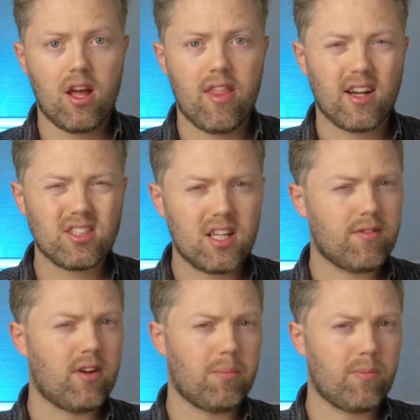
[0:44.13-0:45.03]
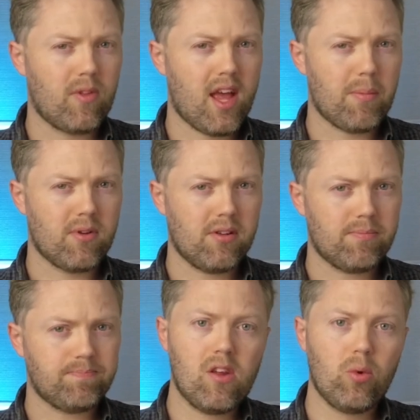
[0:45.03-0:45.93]
That just never happened.
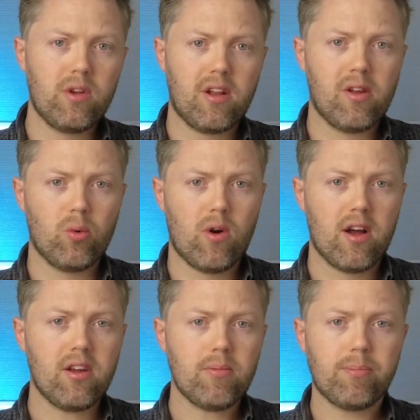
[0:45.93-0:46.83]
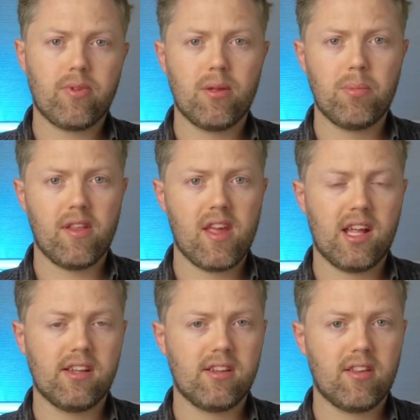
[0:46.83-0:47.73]
We don't know why. But
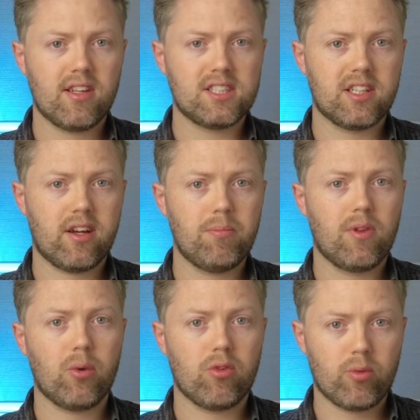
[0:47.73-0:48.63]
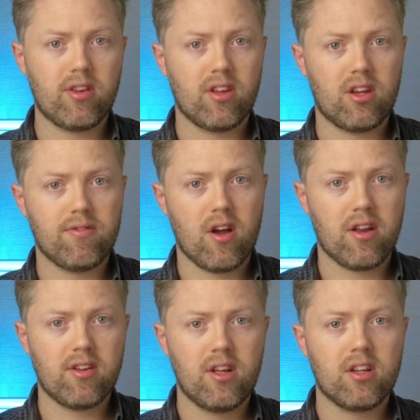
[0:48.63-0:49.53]
then this year it was
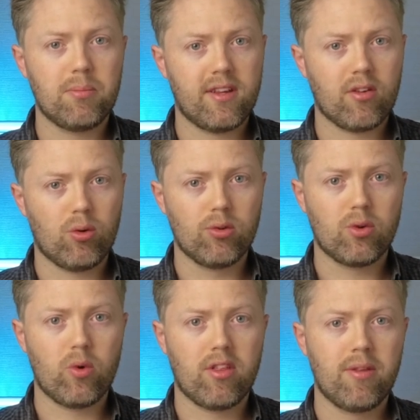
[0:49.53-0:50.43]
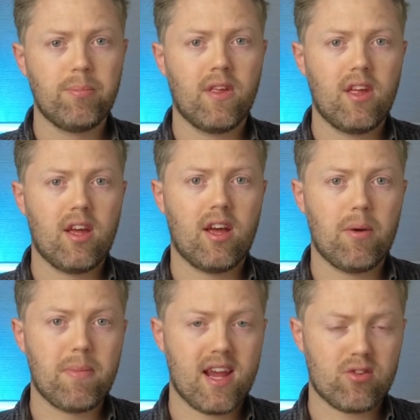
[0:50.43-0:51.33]
recertified to be sold with
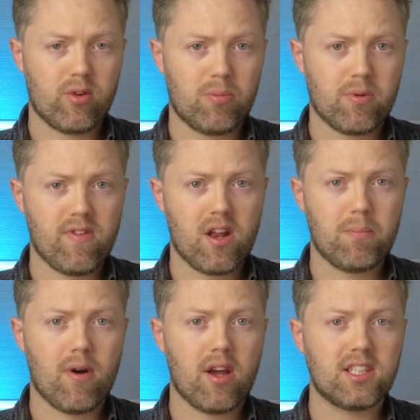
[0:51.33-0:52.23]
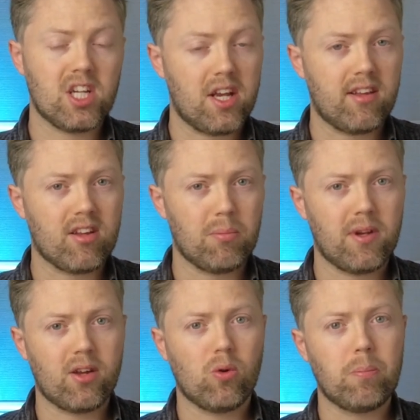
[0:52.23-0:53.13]
batteries provided by a Chinese
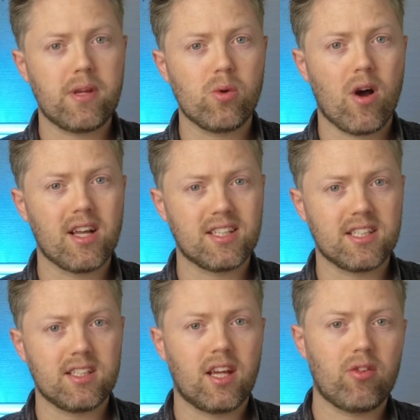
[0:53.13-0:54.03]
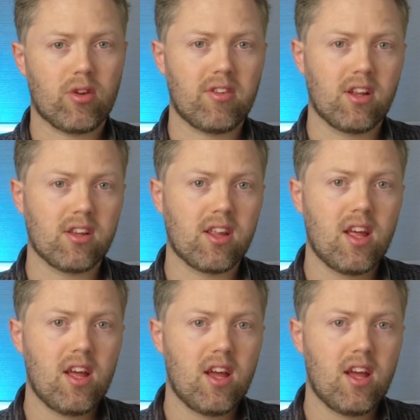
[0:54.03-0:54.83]
company called BYD, interestingly